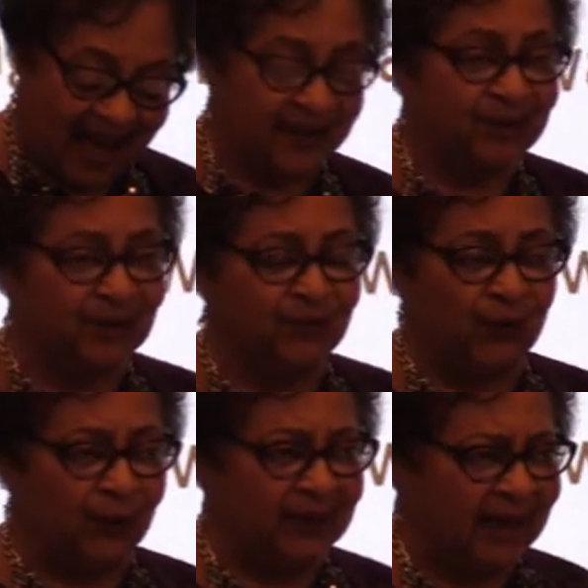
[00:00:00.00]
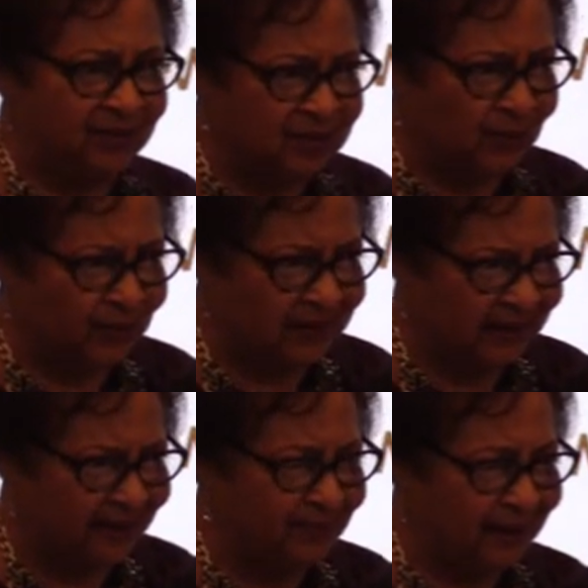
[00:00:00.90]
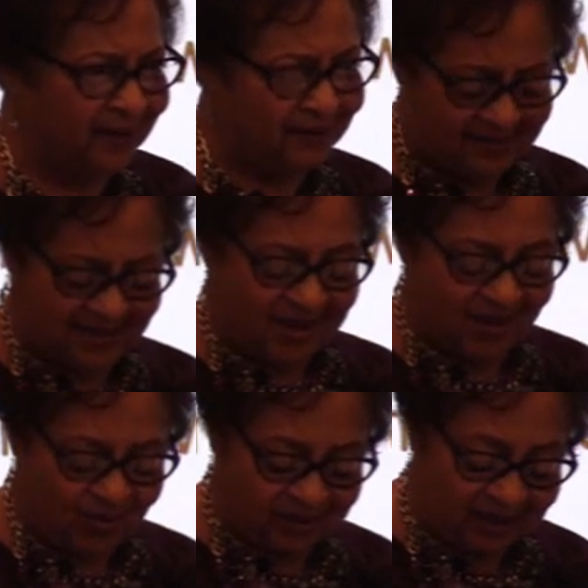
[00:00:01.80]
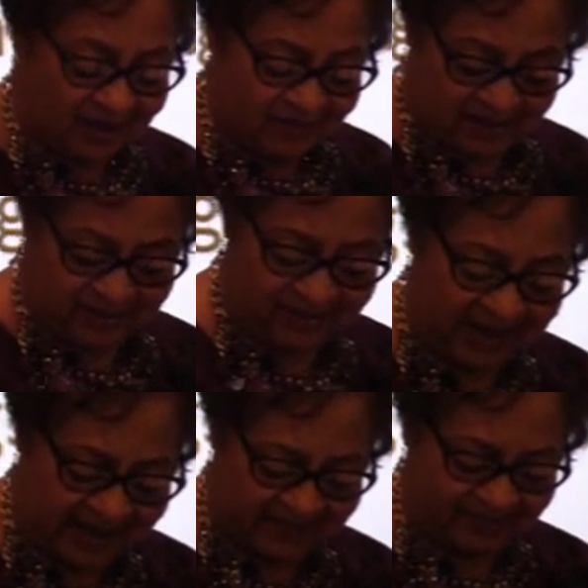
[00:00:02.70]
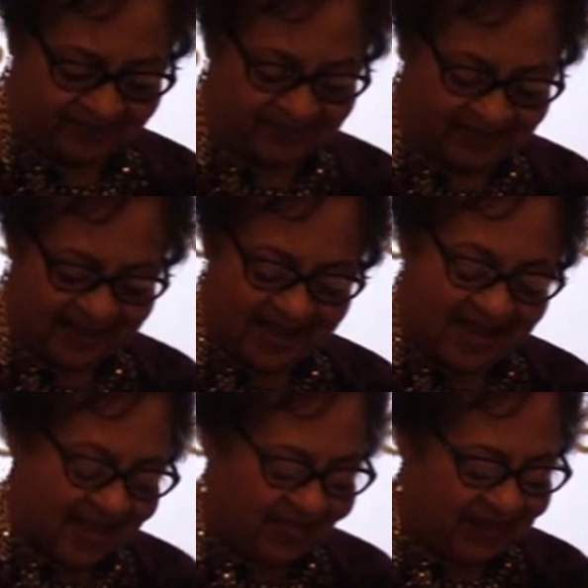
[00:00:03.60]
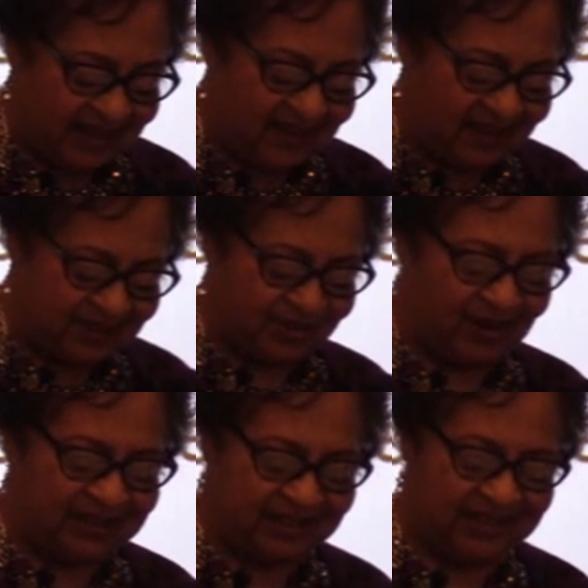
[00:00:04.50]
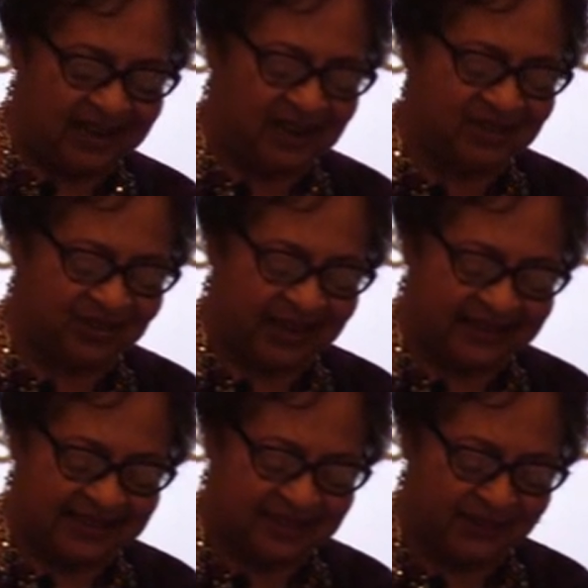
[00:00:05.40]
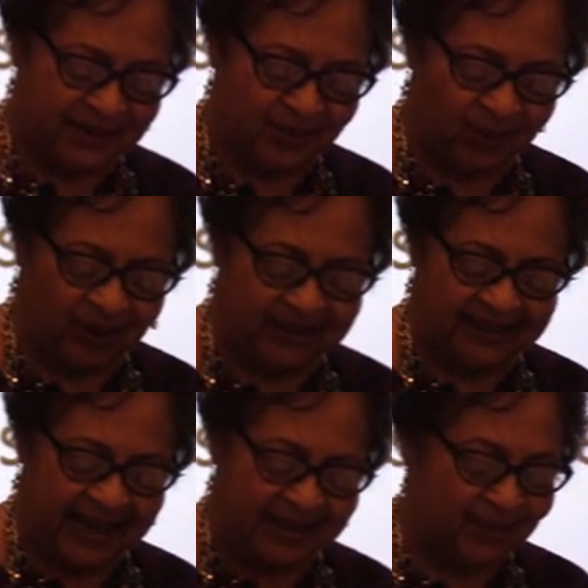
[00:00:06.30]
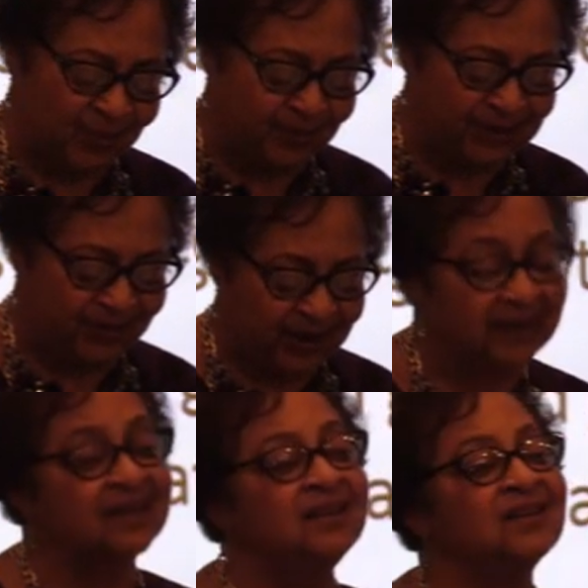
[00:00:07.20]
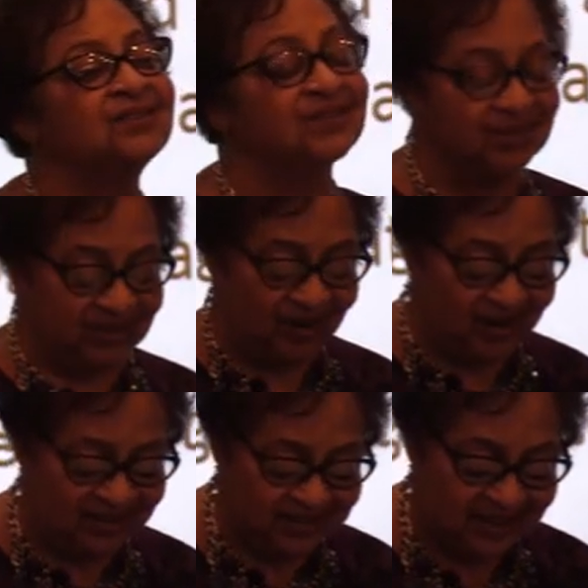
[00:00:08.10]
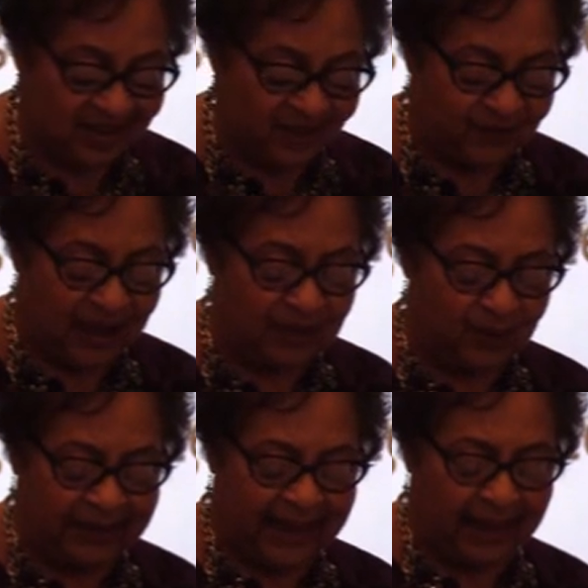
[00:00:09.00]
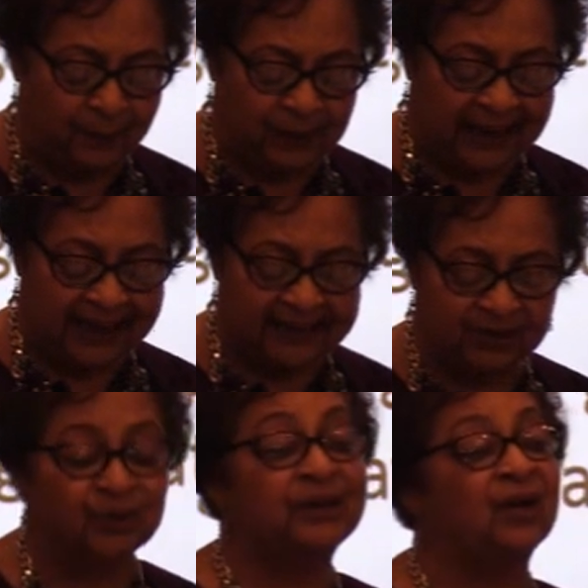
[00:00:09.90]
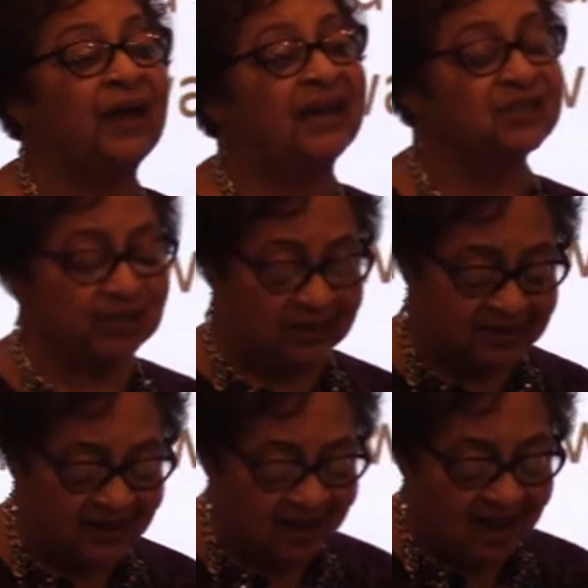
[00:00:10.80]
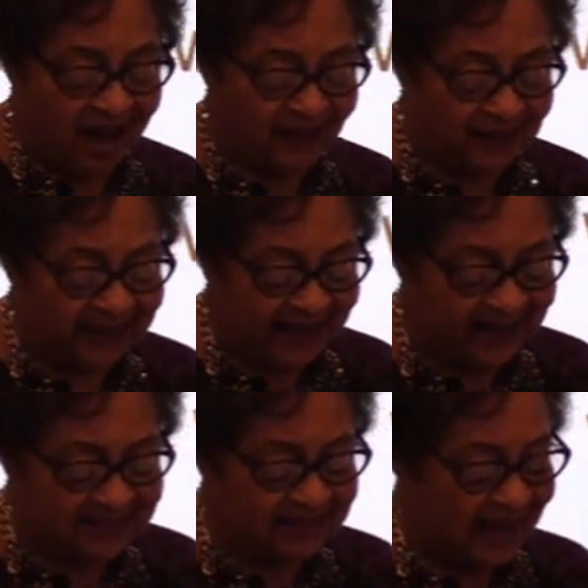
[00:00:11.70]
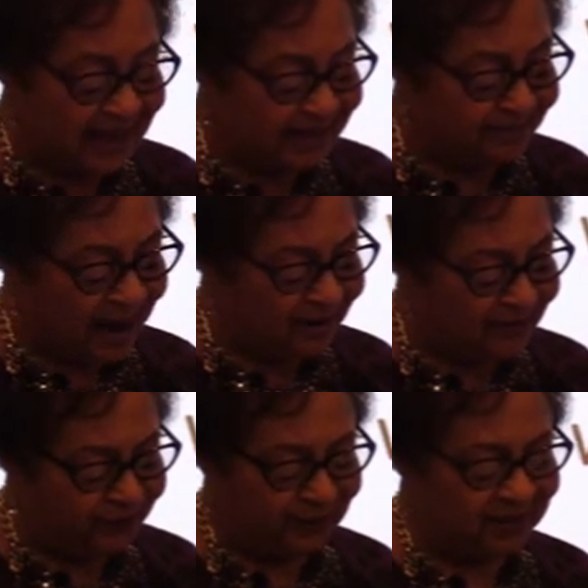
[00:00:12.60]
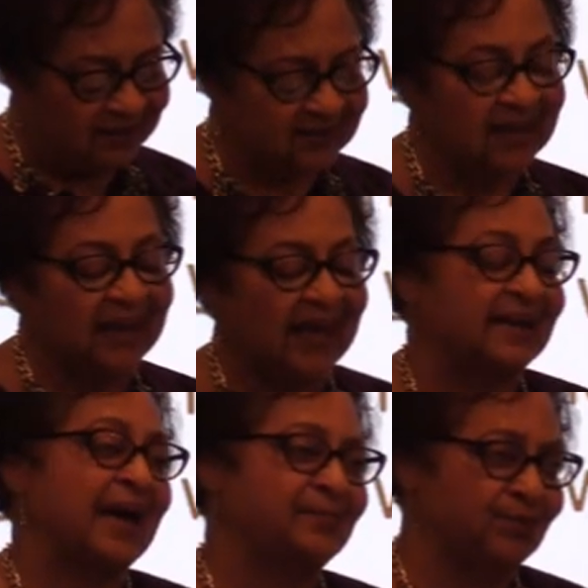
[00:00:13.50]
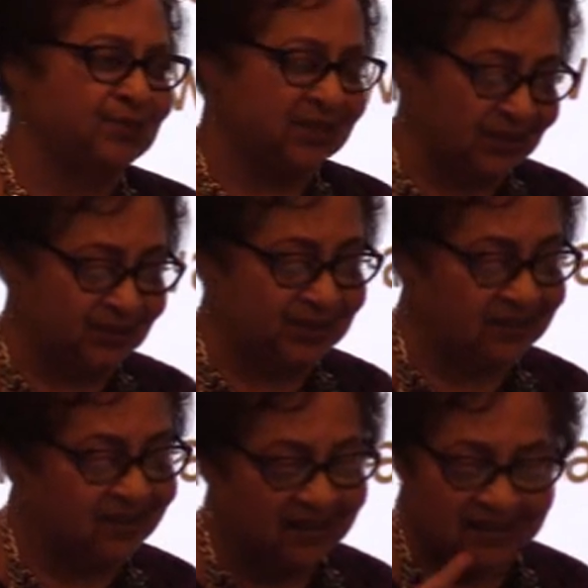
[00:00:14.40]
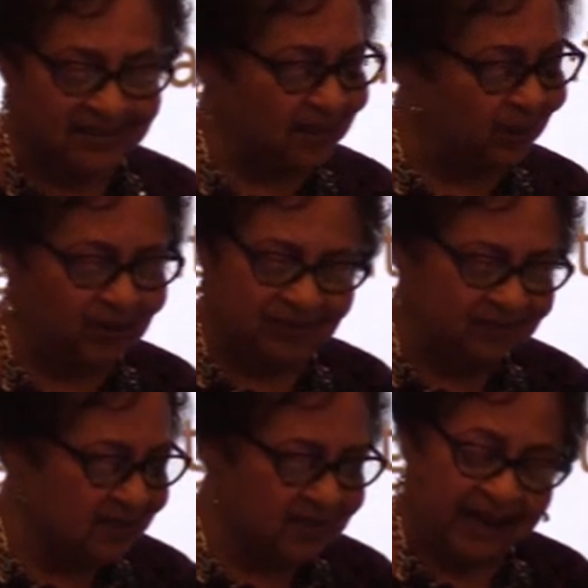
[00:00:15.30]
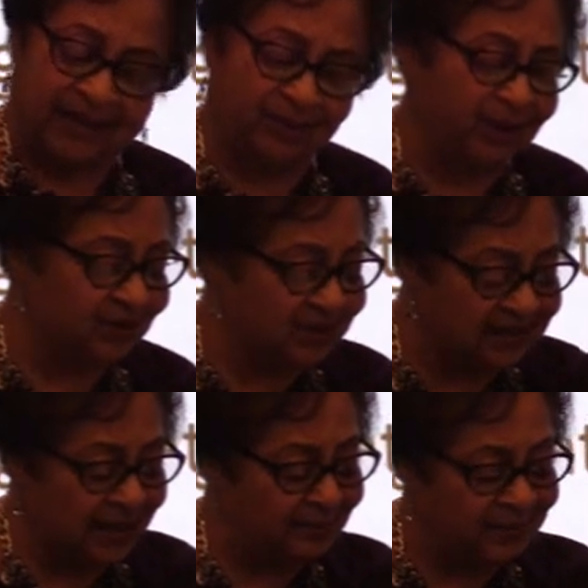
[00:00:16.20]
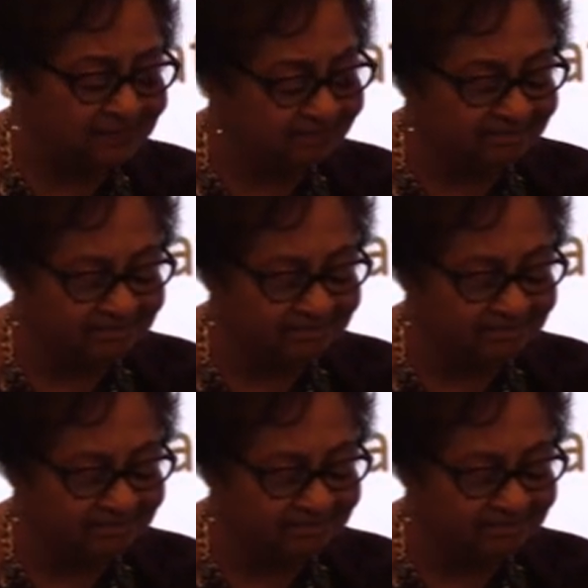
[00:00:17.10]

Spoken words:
I knew former Councilwoman Ledbetter would love to hear that. The construction contract has been awarded and it will be ready to start following a planned relocation of a gas line by our friends at Atmos Energy. So Chatty Road is coming.